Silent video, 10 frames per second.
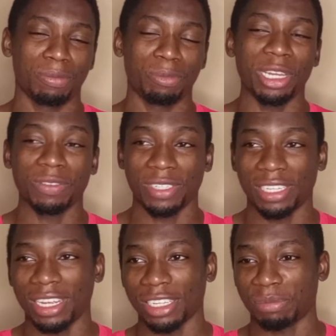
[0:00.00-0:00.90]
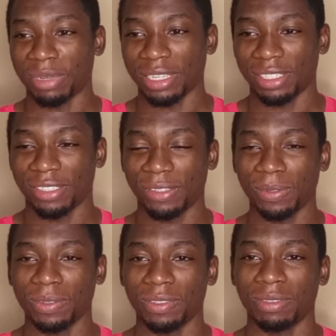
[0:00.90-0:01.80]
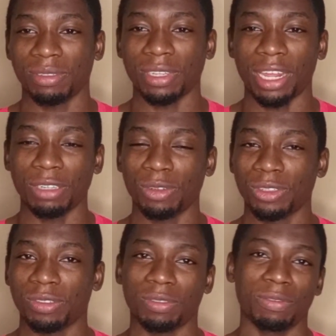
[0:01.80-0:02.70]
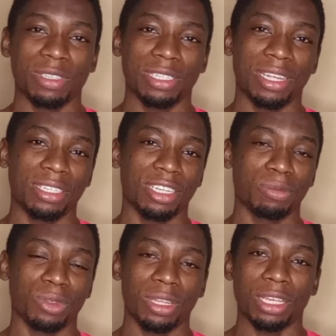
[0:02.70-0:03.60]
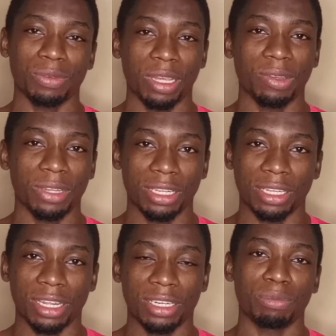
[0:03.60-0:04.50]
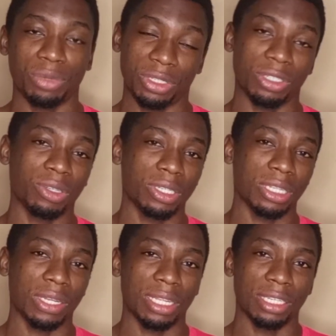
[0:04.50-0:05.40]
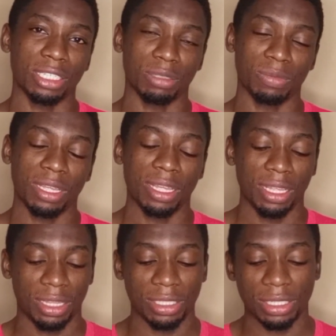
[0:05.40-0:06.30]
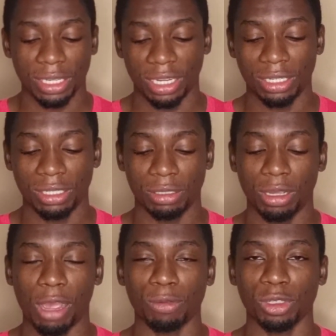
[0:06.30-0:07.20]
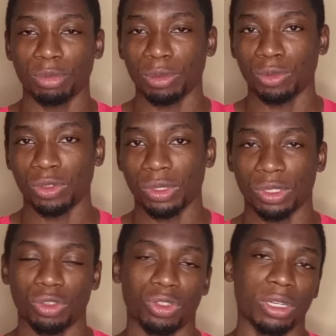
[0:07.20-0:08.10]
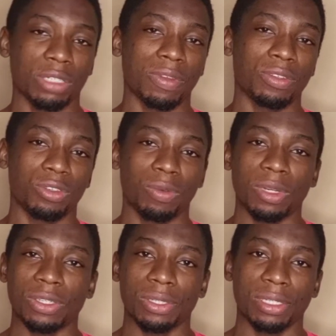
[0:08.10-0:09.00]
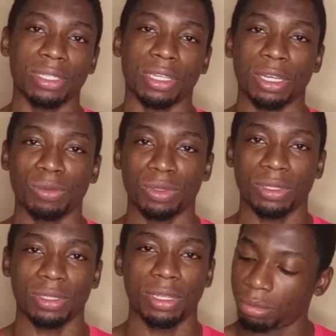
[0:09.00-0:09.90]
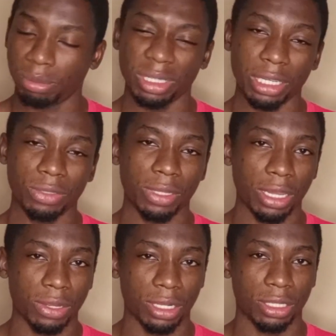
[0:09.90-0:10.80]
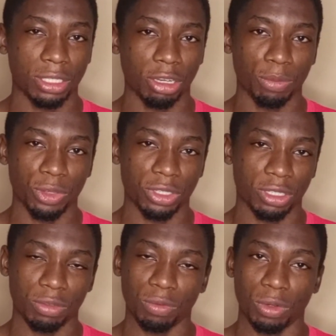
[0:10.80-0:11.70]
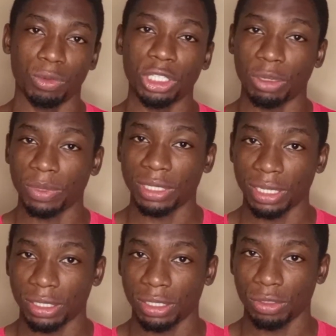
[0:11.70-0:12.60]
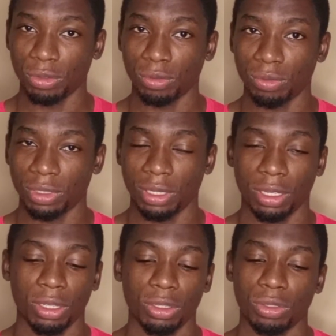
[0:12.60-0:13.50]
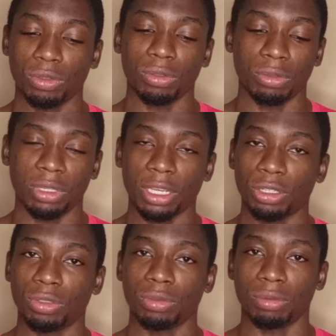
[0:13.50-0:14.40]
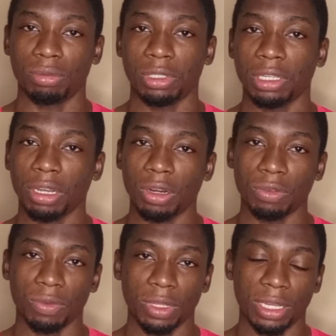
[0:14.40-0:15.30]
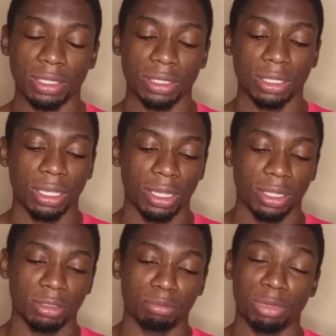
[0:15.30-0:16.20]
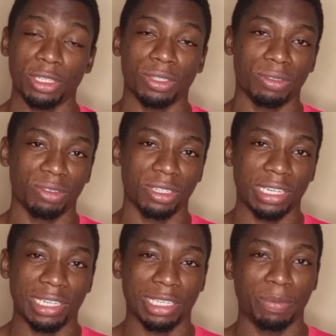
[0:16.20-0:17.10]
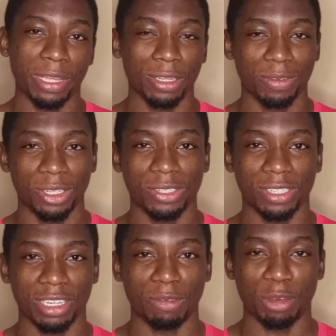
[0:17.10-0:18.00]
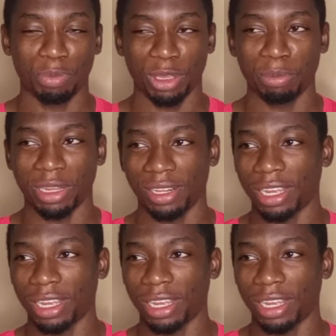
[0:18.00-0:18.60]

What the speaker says: But anyways, that has passed. So I didn't want to face that anymore. That's why I got the card. But it turns out that this card, I will not be able to use it to transfer to someone else's account. But I know there are other things I'll be using it for, which I'll be testing soon. So you guys should stick around for that. Please do not ask me any questions about PayPal.